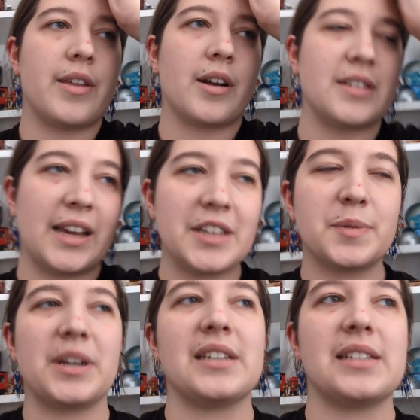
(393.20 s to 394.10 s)
there are days
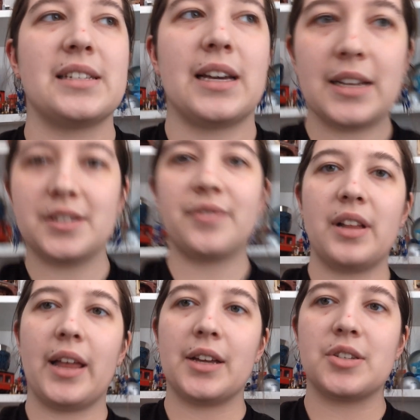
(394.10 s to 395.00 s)
when it does
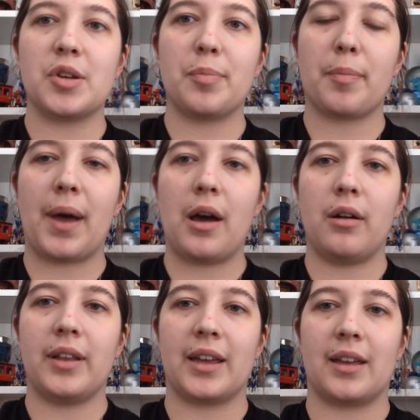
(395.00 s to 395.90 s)
feel like a
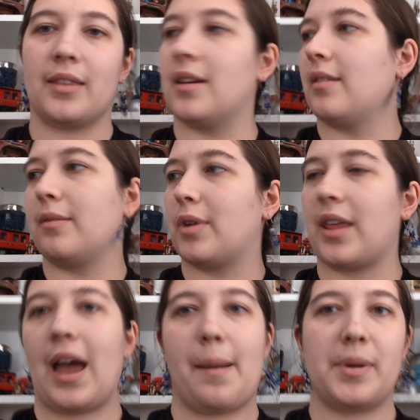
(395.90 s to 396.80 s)
superpower. Like in the one of
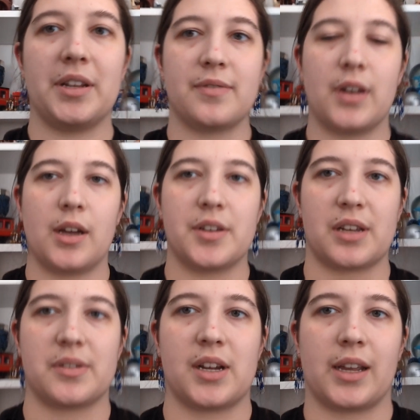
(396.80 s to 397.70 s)
the happiness videos
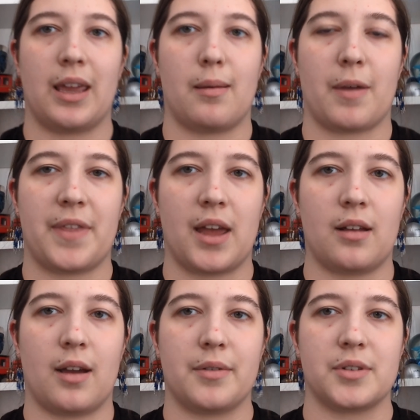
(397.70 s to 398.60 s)
I was talking about,
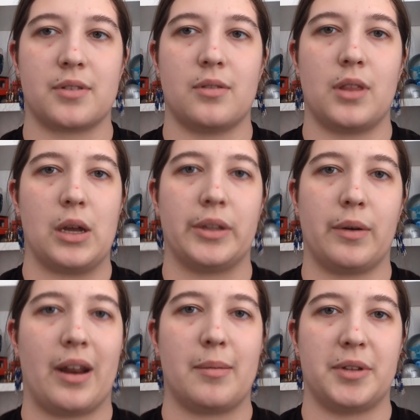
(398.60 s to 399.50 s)
that I was the
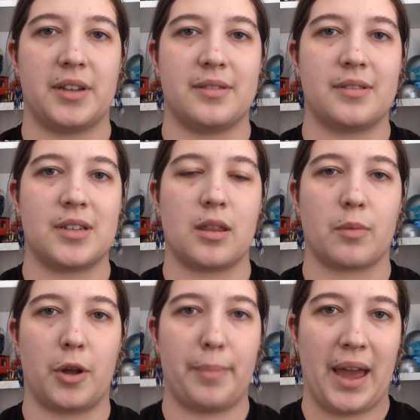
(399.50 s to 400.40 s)
only one able to see the
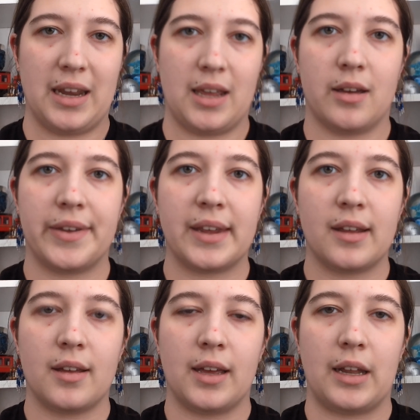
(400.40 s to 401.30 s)
real penny
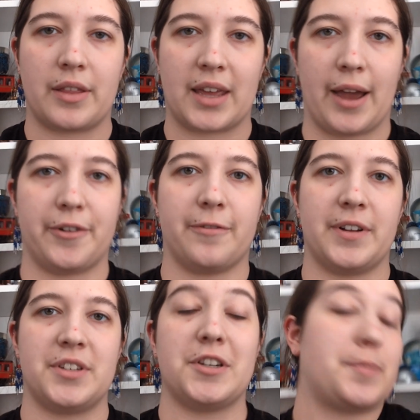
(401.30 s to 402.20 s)
in all the counterfeits